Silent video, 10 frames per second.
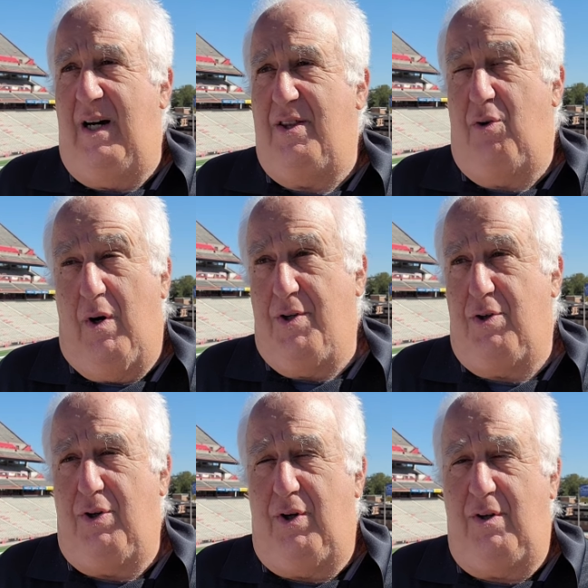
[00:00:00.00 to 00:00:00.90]
They're
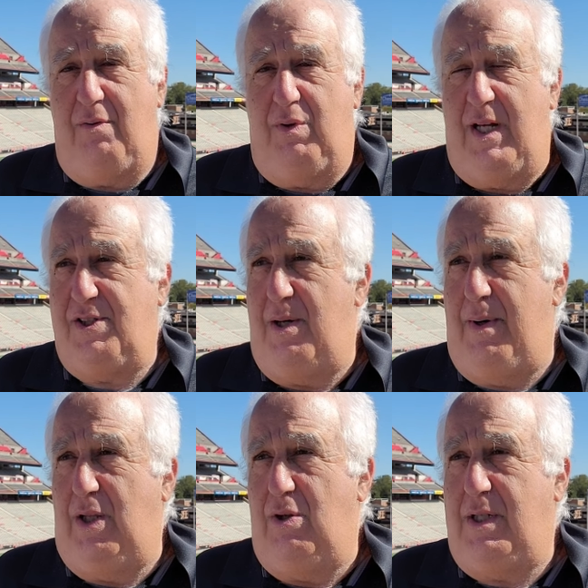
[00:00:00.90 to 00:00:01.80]
underdog. The last time
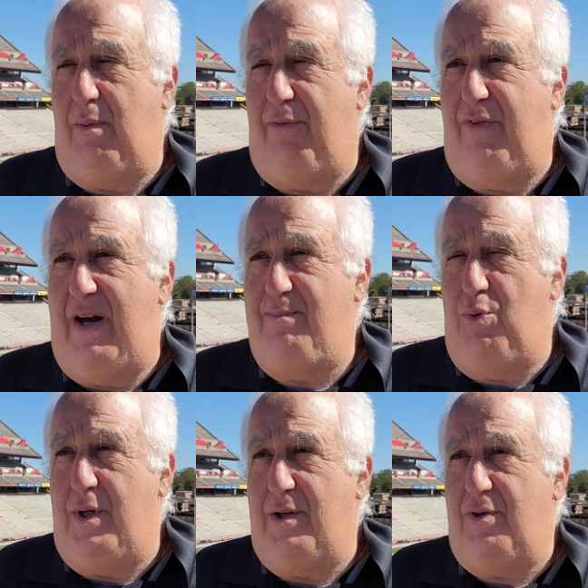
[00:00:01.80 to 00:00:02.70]
I looked, they were
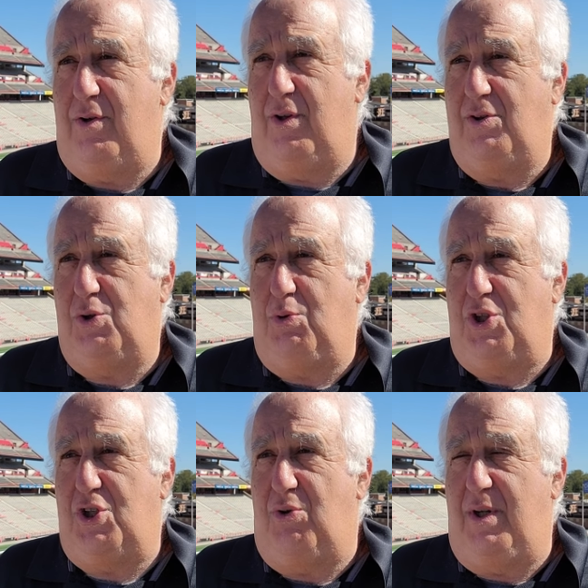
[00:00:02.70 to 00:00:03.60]
5-point underdogs, which
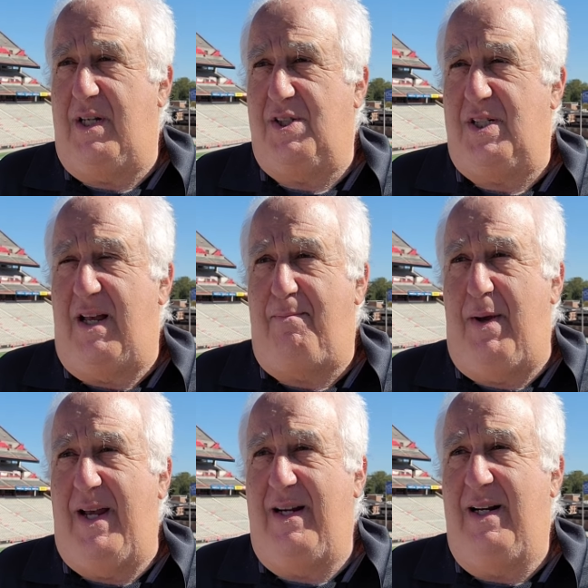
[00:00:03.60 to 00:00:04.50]
certainly isn't that
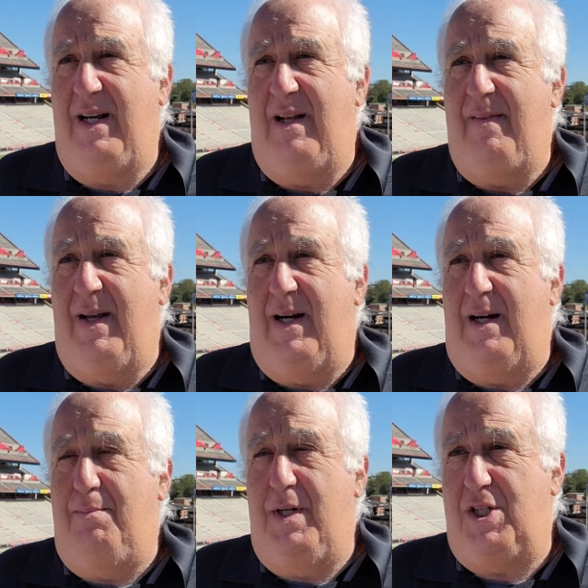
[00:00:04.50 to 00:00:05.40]
bad.
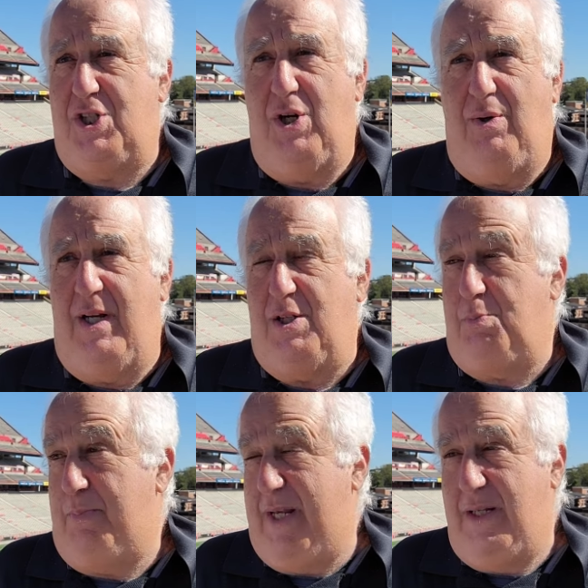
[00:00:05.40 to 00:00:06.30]
Minnesota has
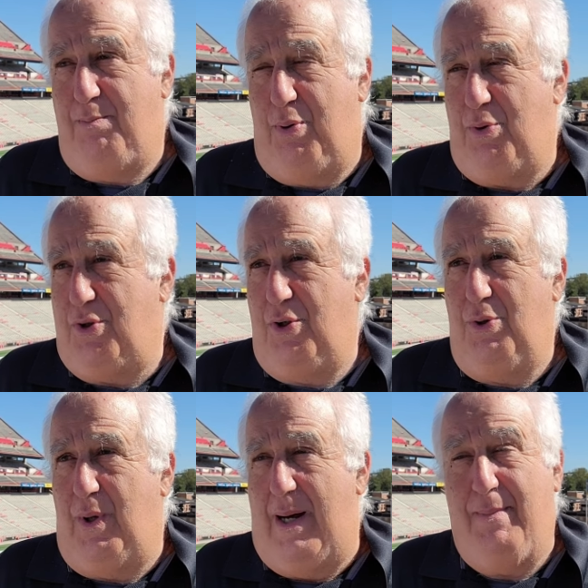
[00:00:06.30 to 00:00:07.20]
beaten
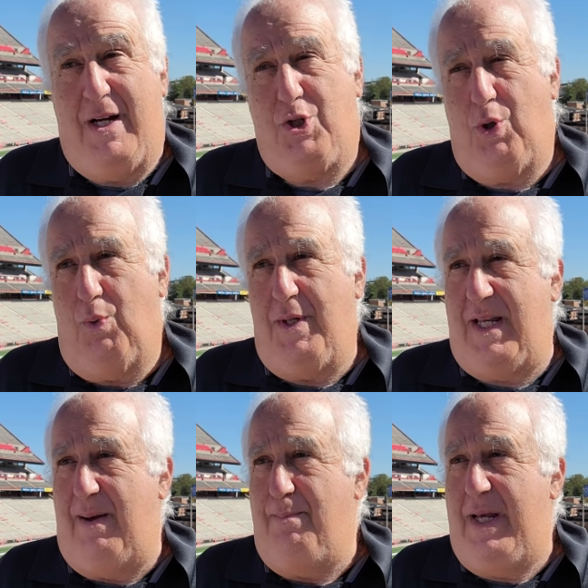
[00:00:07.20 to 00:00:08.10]
Purdue. I'm not sure what
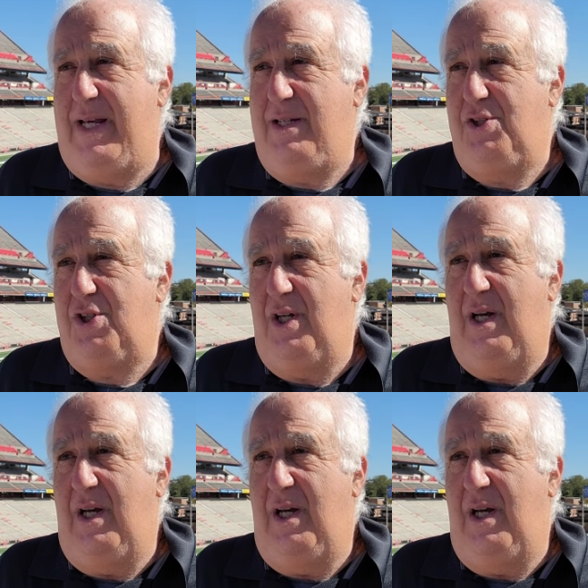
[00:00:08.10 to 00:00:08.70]
that means.